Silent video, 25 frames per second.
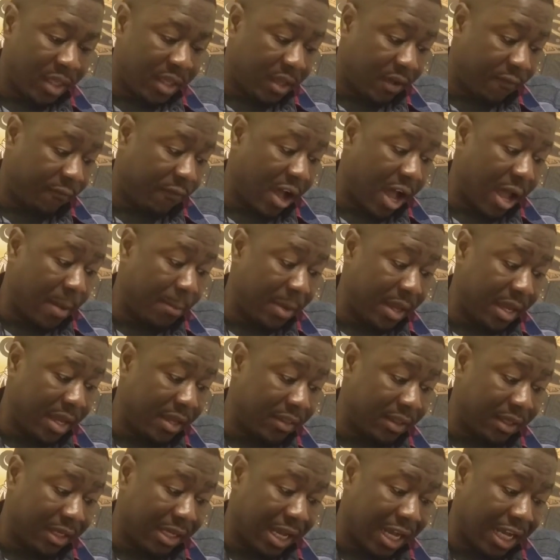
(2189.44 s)
If I may,
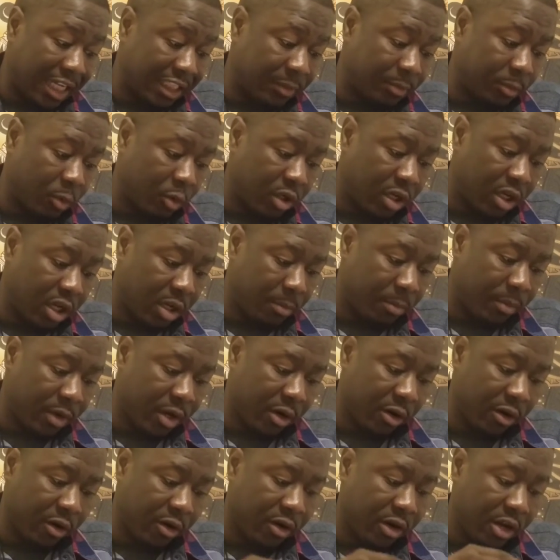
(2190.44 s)
the gospel
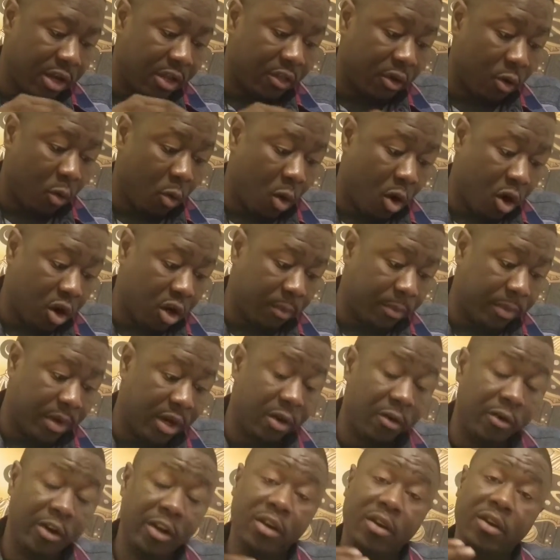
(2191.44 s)
cupbearer, the water
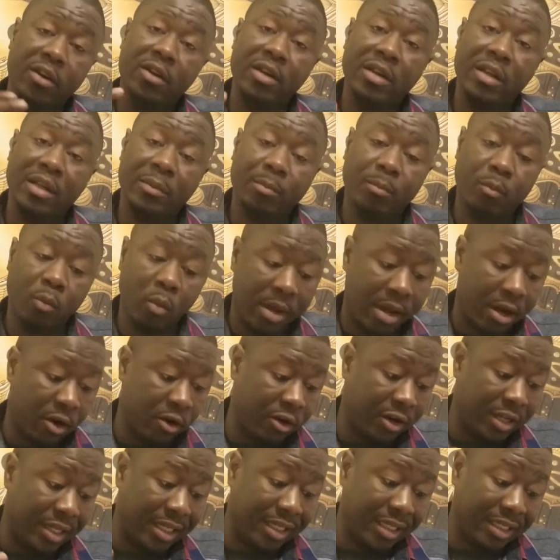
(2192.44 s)

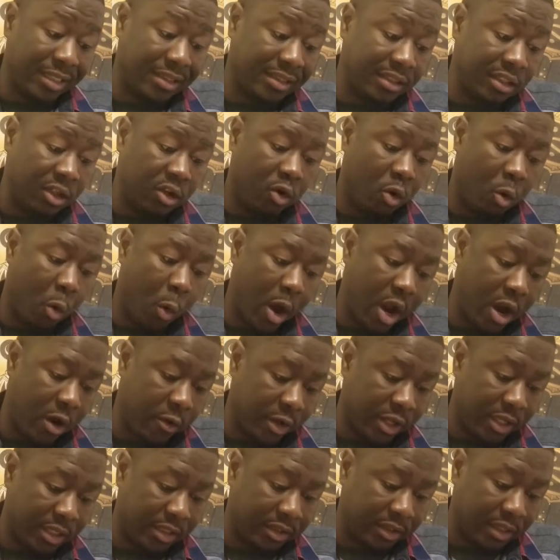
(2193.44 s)
bearer is
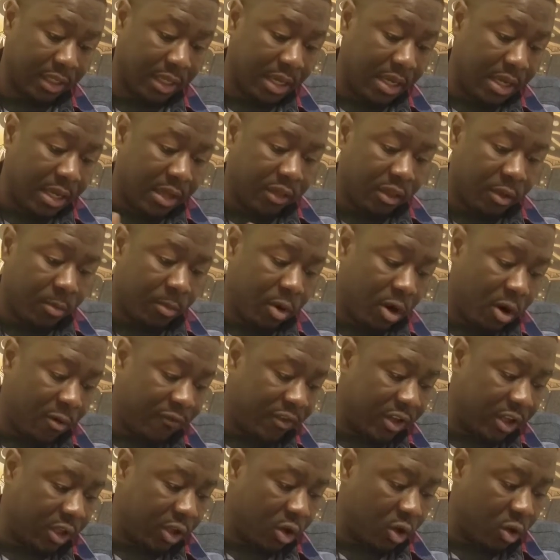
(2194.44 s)
Aquarius, the
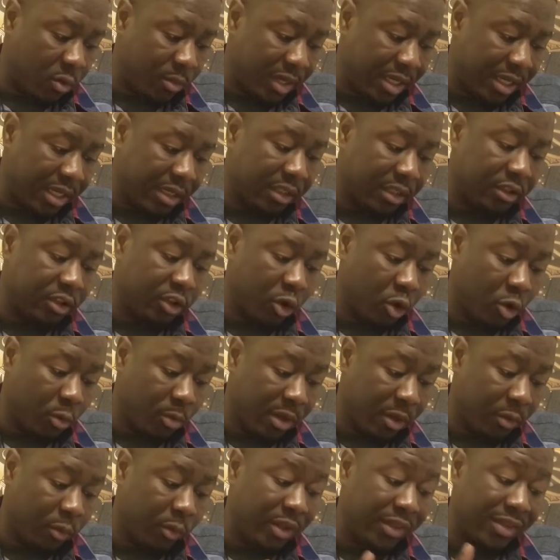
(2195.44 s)
perfect human in
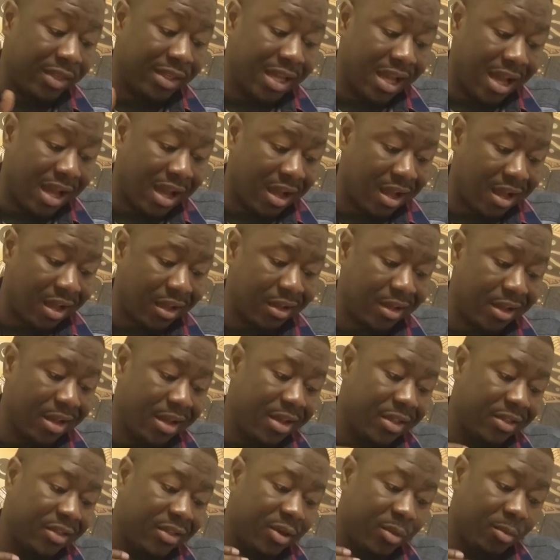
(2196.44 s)
attunement with God,
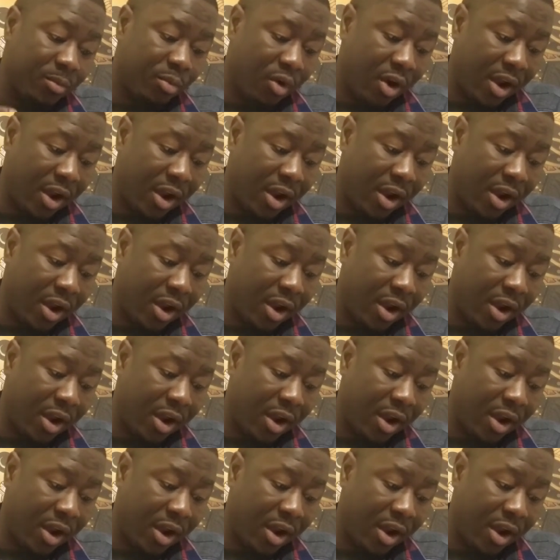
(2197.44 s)
the